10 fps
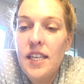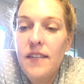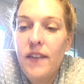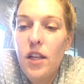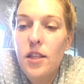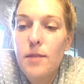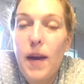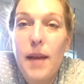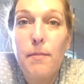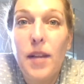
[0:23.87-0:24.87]
developed
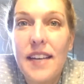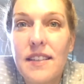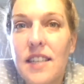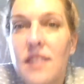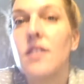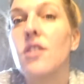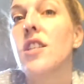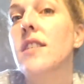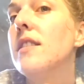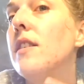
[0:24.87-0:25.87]
by plastic
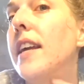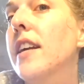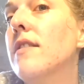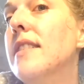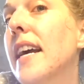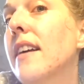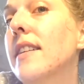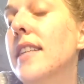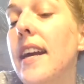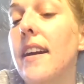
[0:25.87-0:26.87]
surgeons. So like your
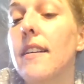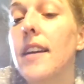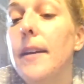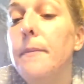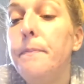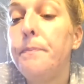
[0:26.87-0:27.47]
décolleté area.